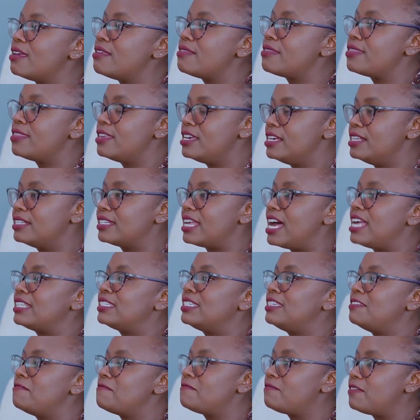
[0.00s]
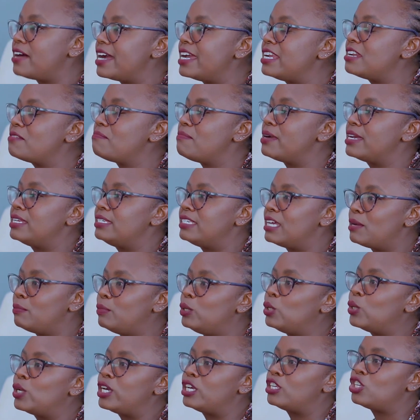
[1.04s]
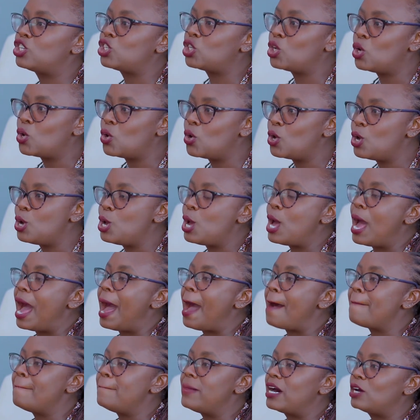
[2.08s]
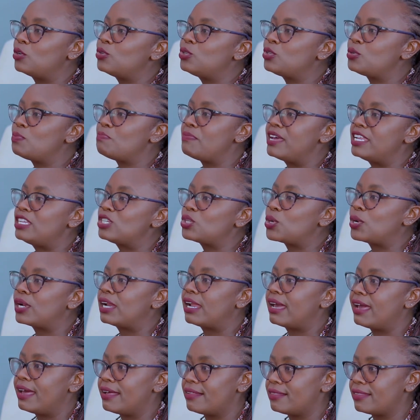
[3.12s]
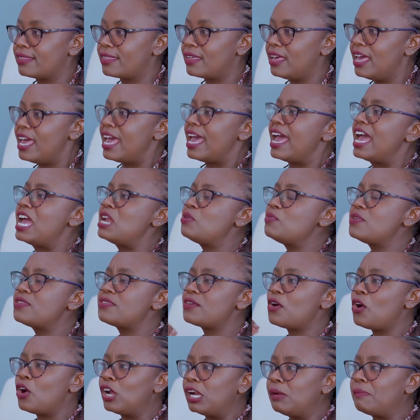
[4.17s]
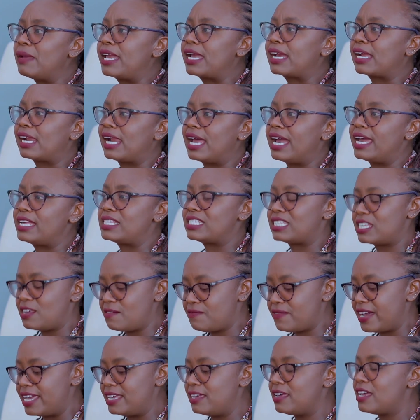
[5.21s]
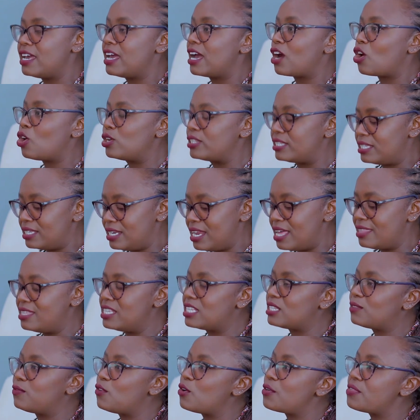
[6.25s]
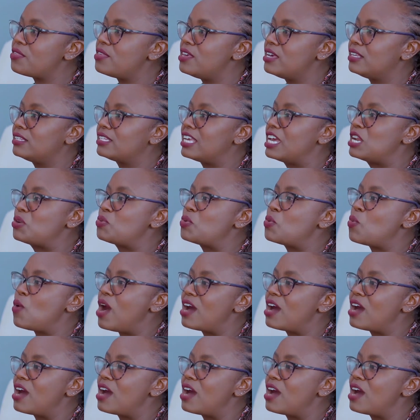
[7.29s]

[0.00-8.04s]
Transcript: key things as defined by WHO about mental health. And with all my clients, if I consider these 4 things and we